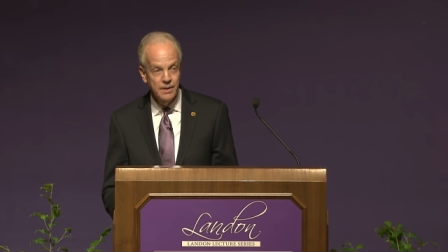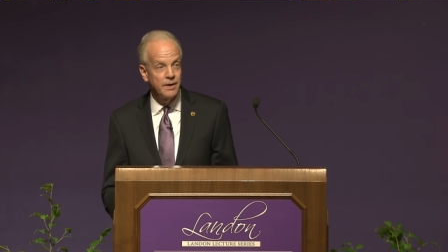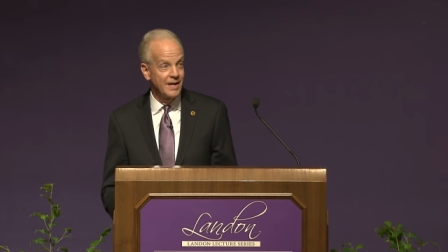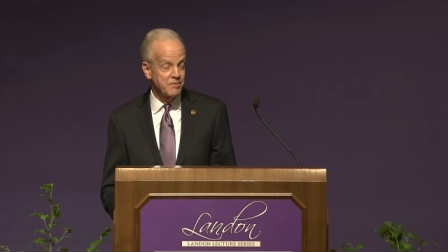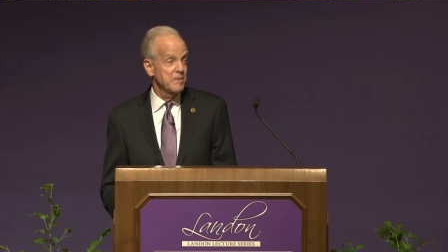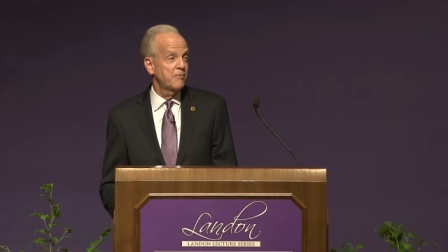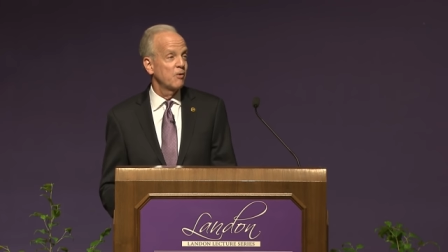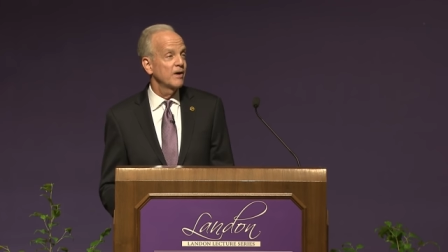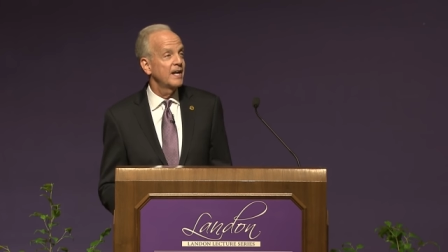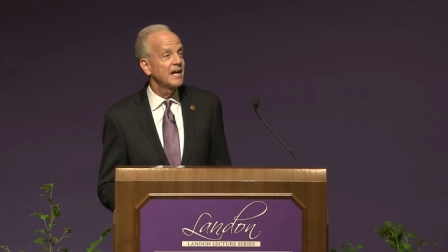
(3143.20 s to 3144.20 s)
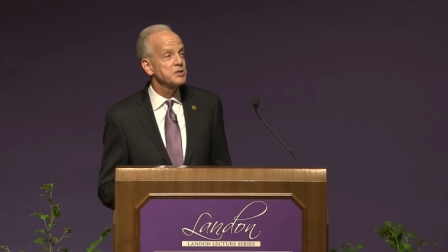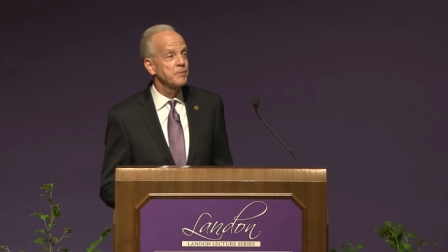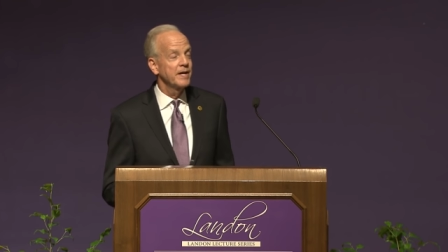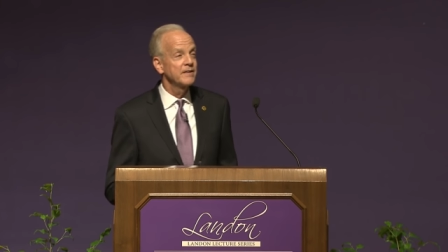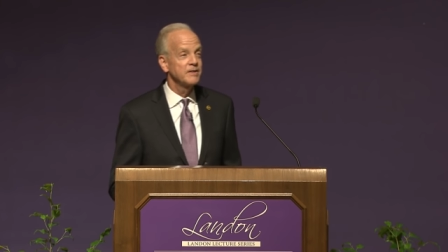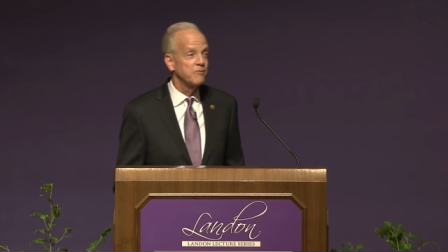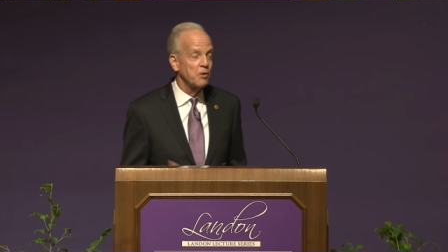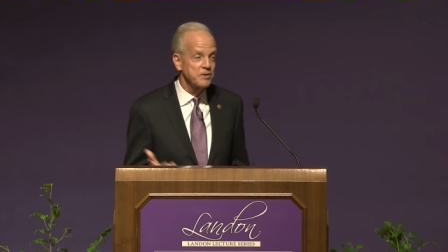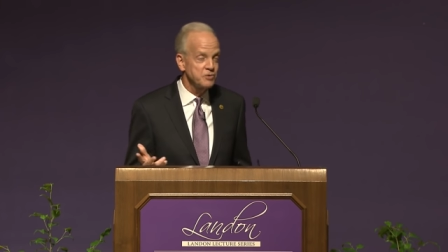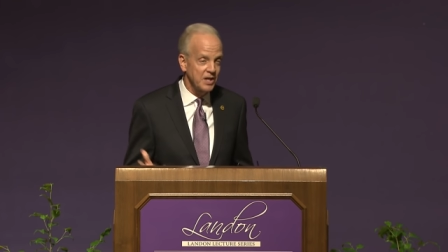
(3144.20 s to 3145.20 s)
Never before had I spent the
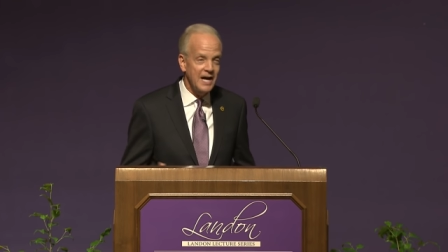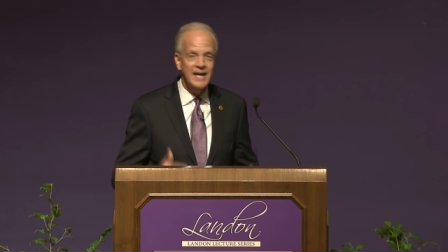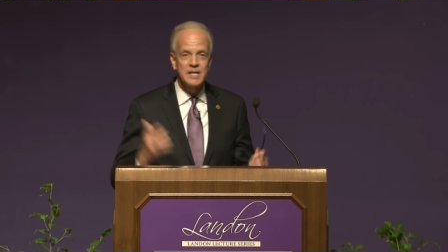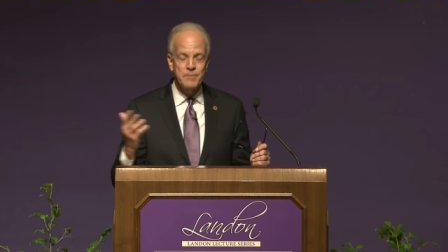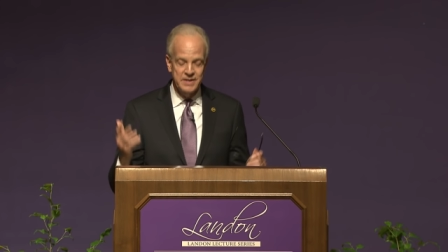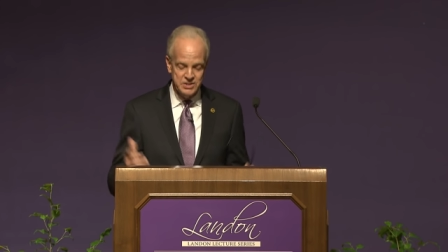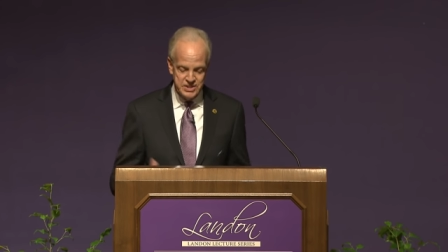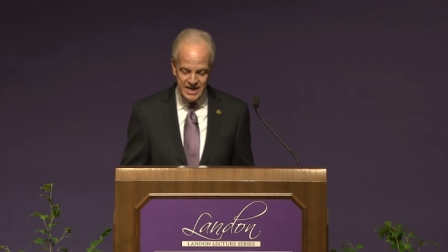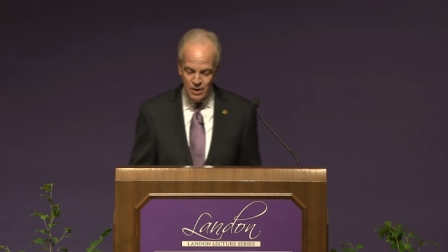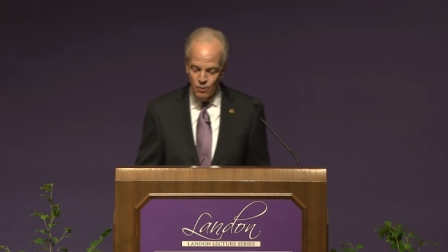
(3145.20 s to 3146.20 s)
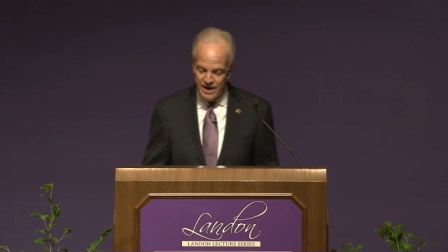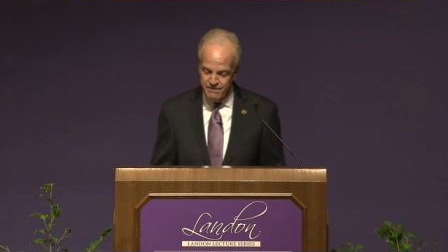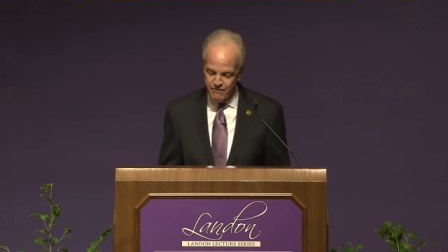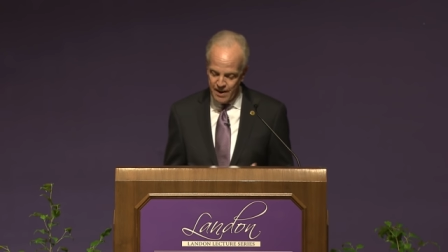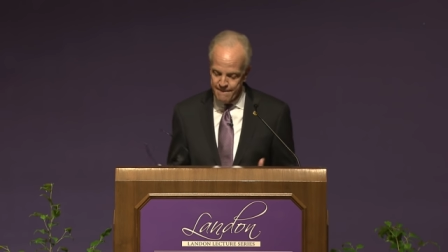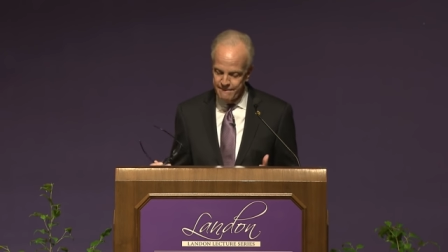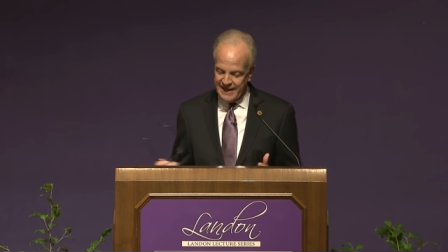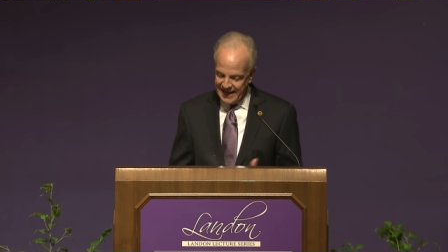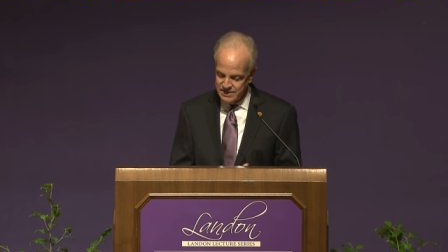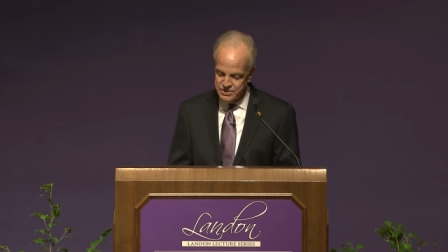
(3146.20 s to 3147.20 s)
4th of July, Independence Day, away from
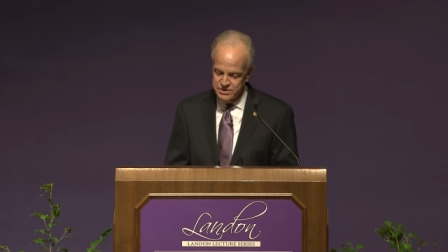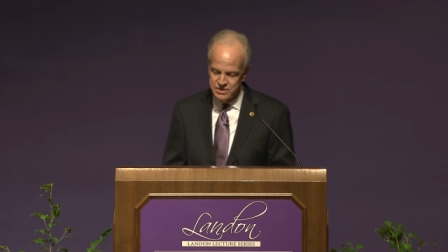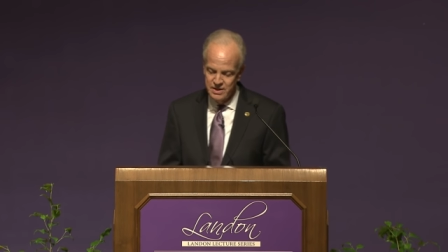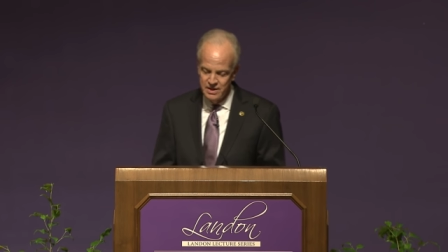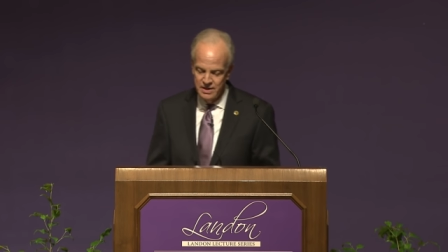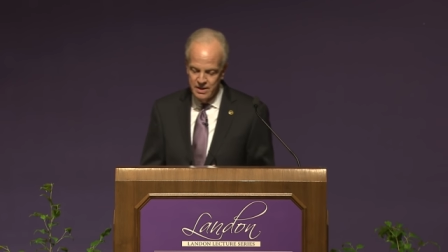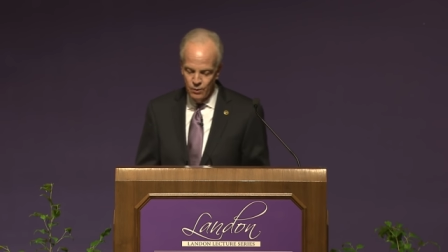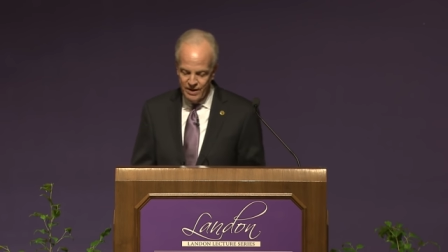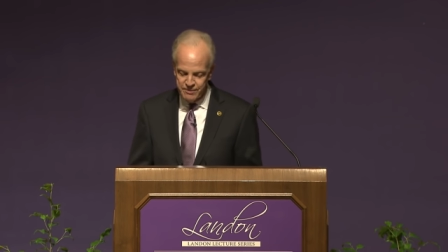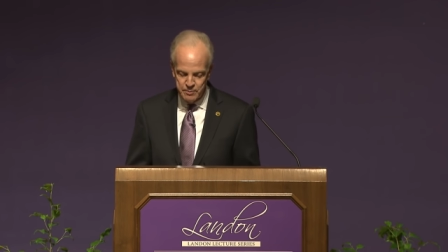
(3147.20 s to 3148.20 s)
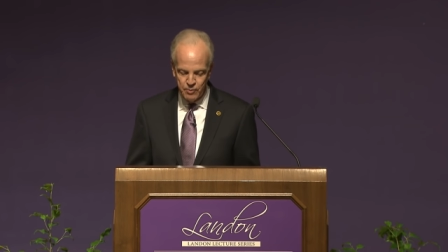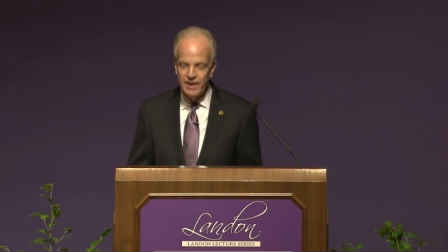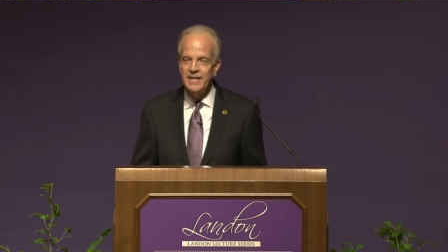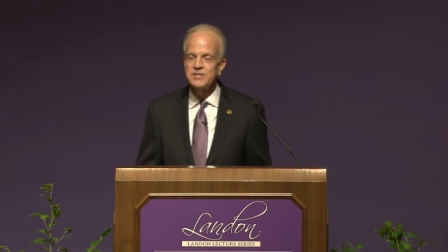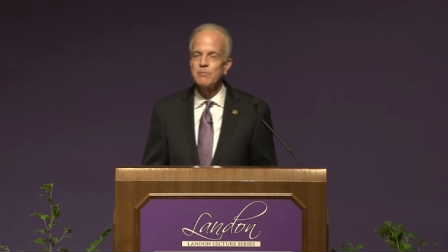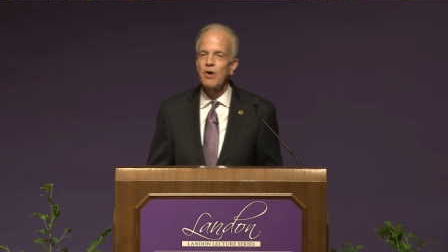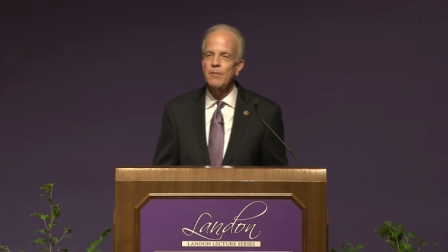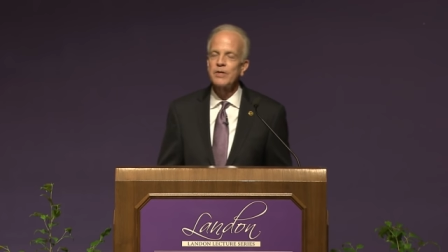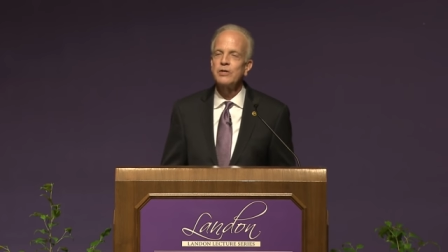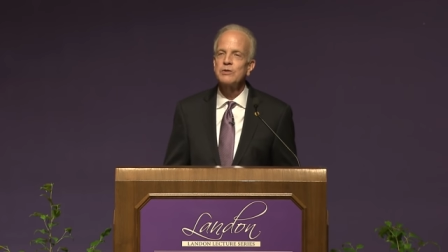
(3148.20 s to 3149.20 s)
Kansas, away from parades and
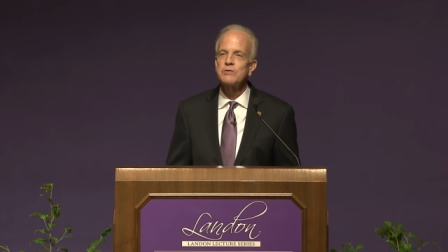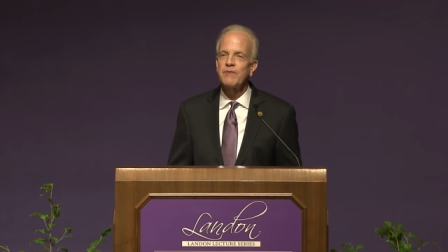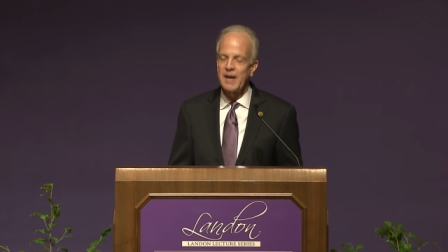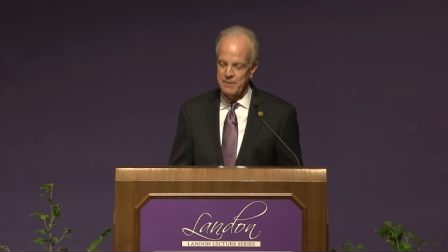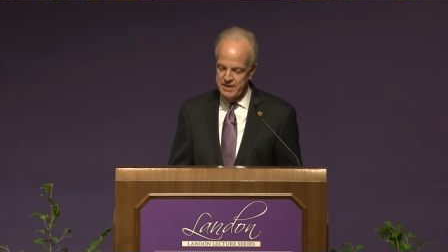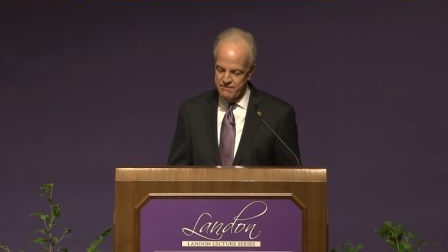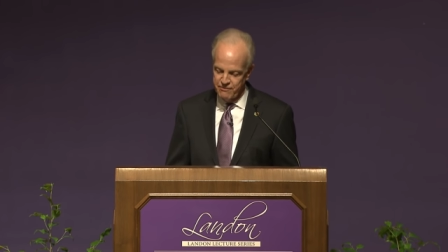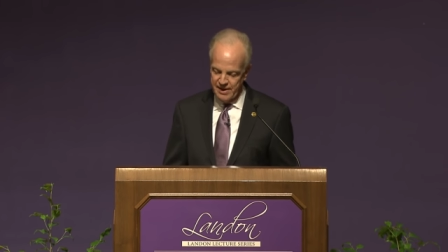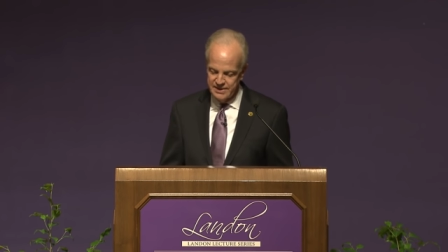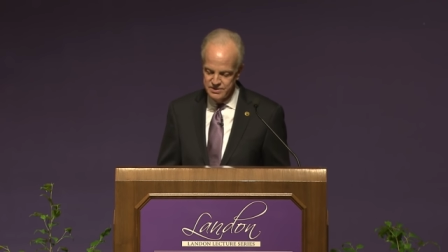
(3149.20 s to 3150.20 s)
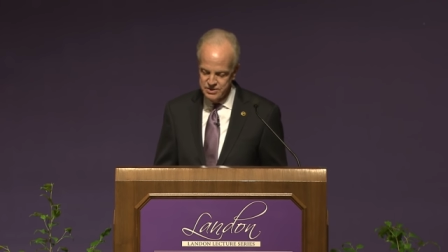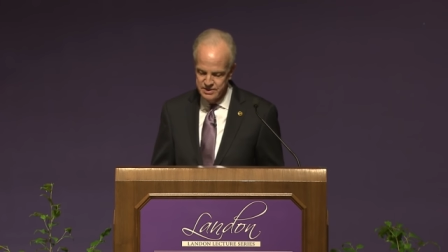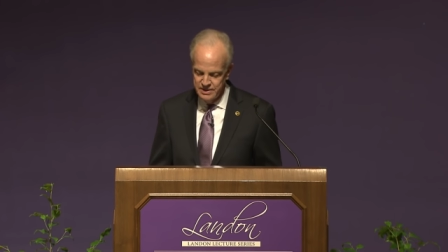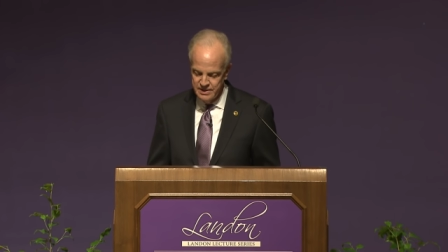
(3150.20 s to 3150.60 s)
barbecues, family and friends.